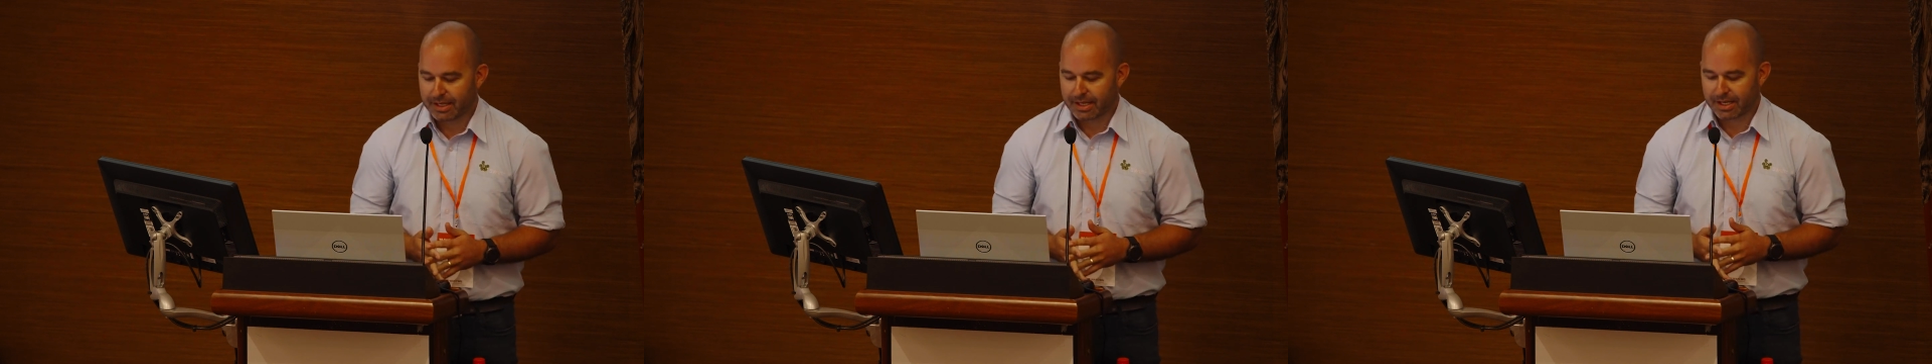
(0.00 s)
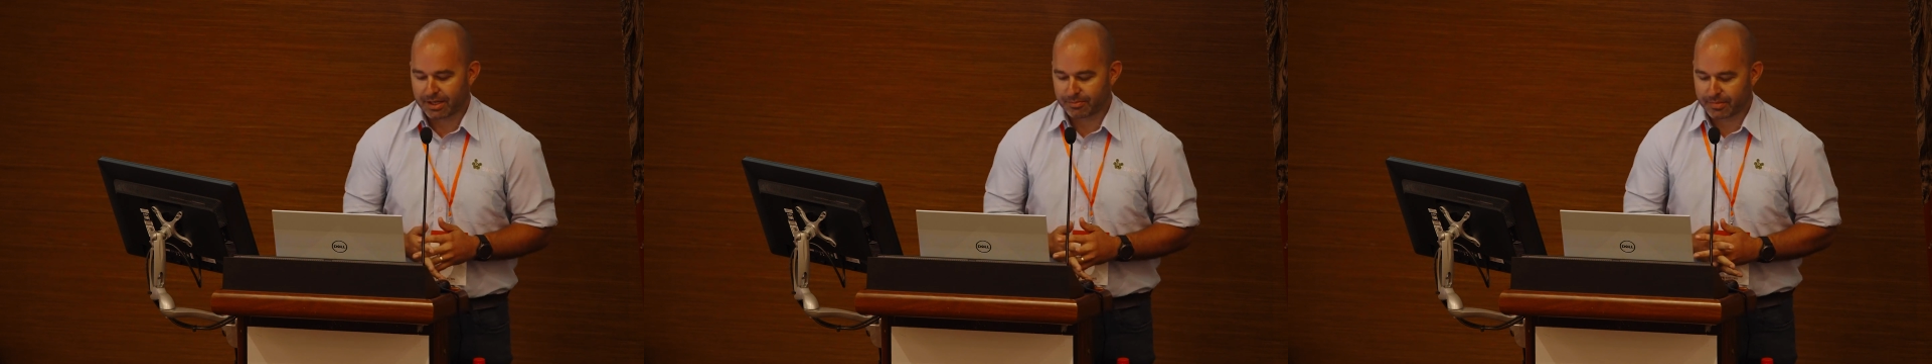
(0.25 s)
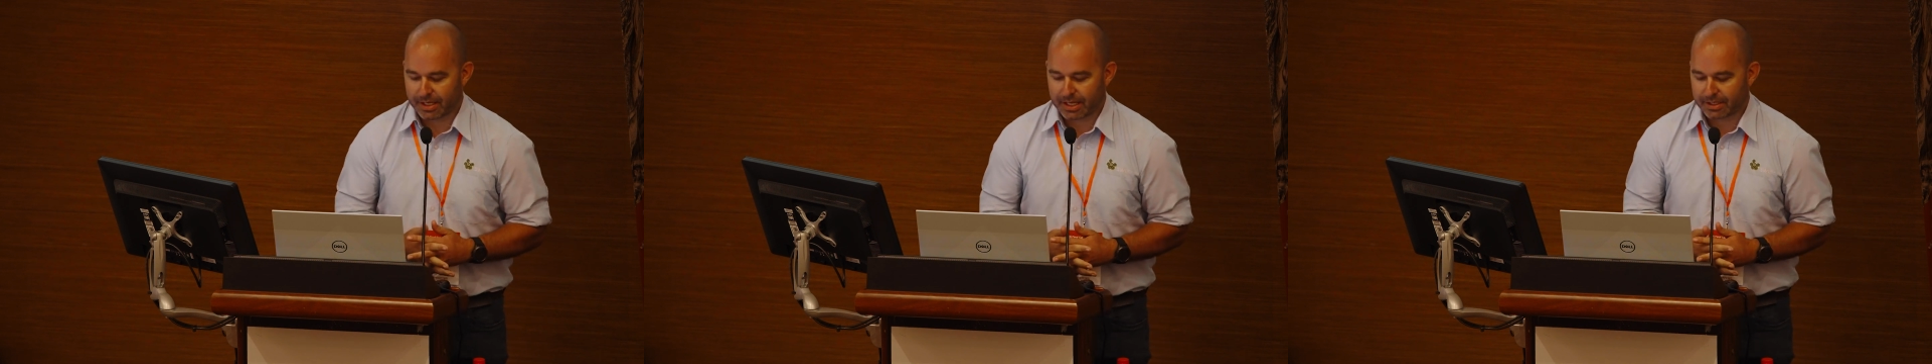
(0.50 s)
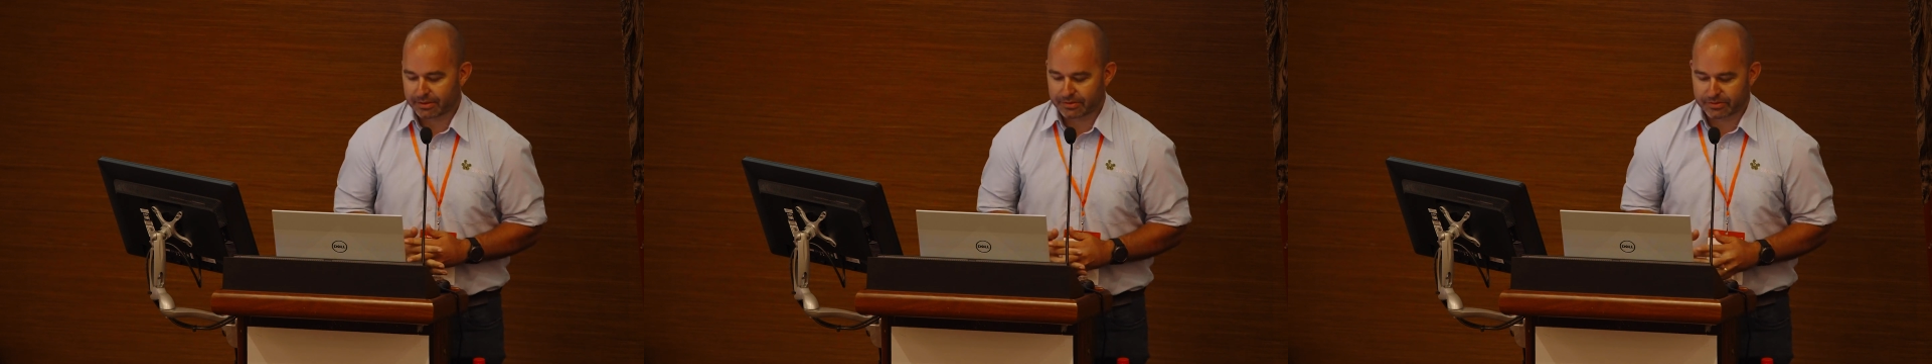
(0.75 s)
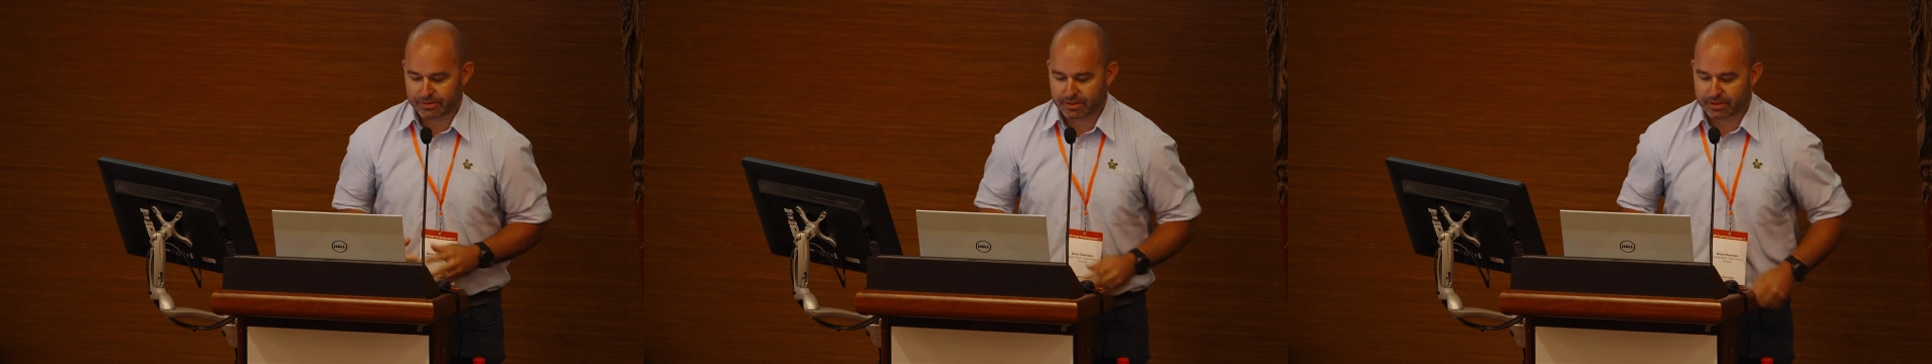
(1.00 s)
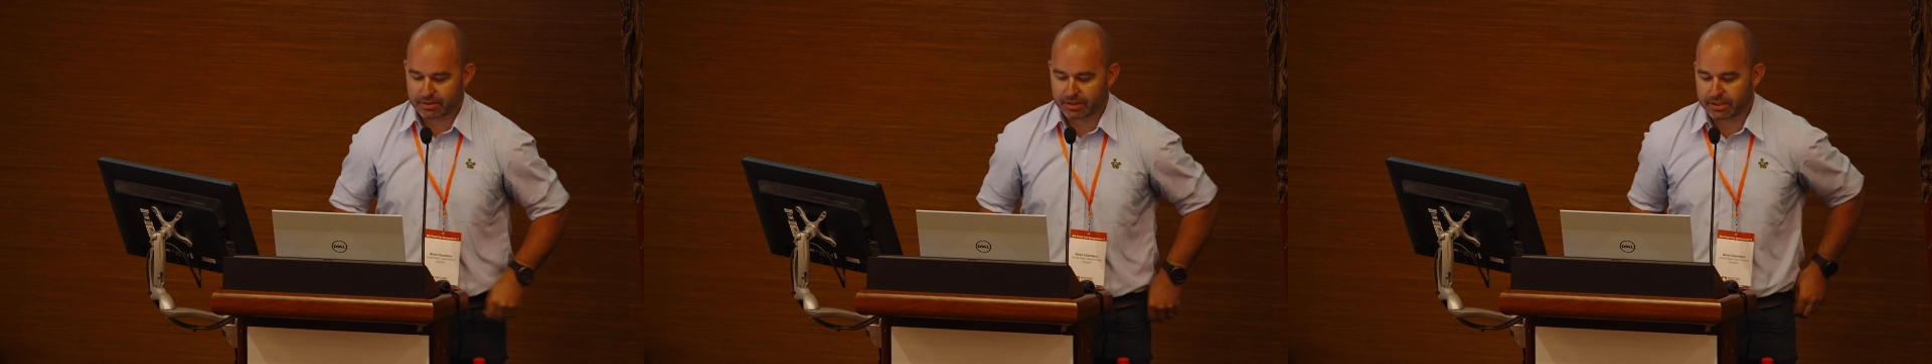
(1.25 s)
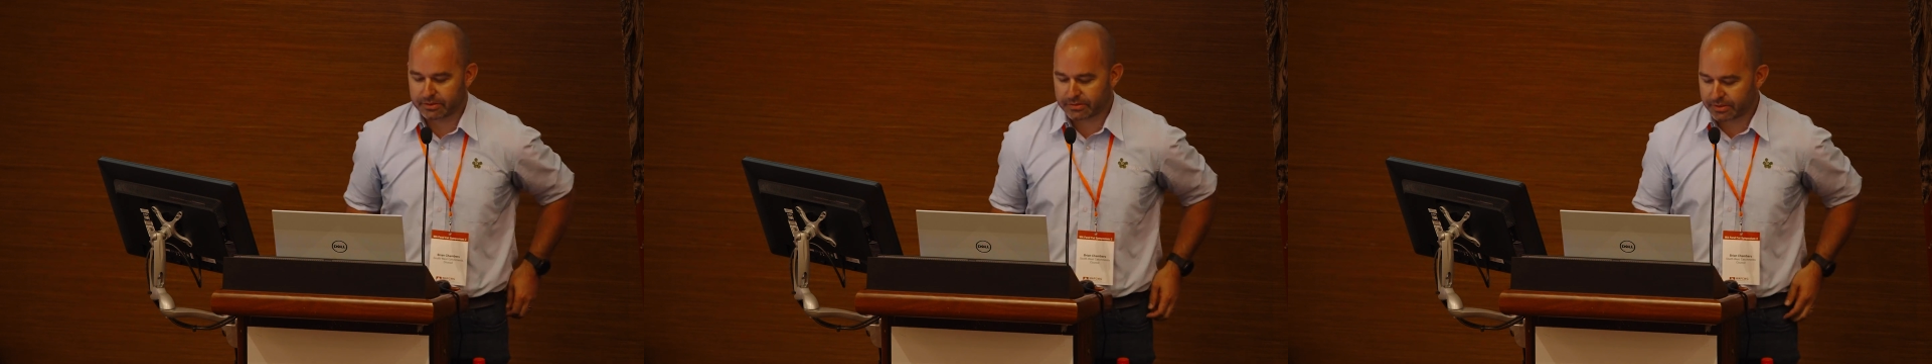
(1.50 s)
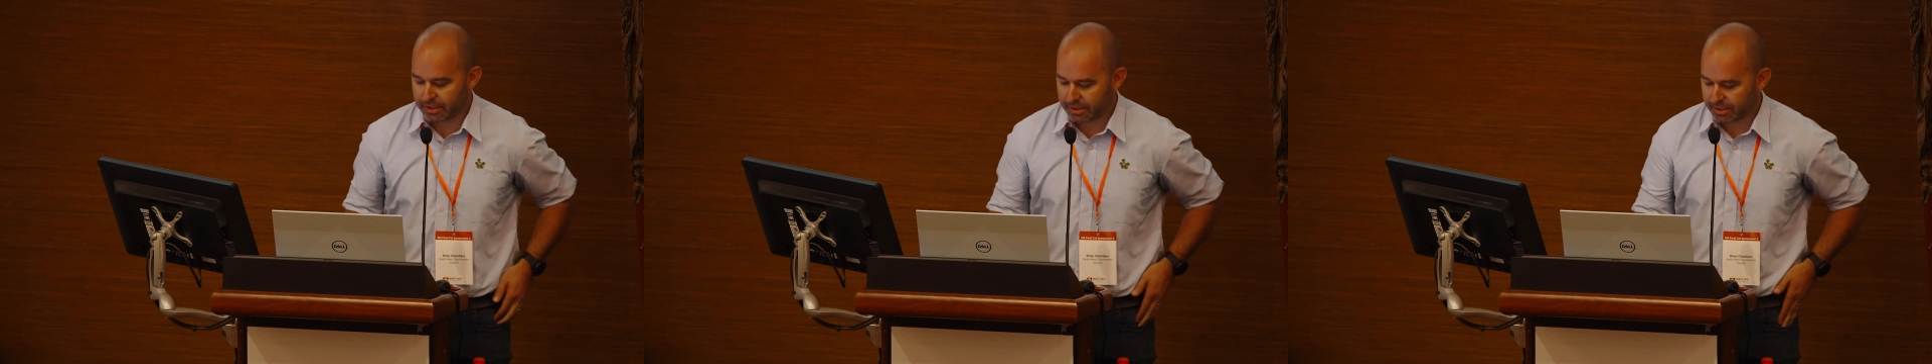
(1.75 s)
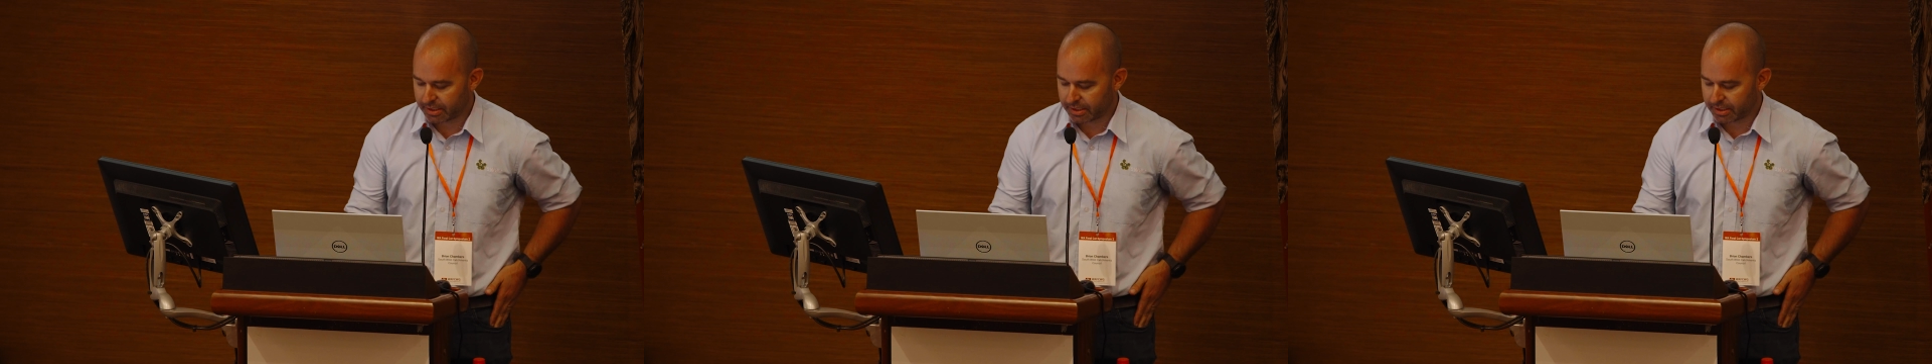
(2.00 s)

and Clint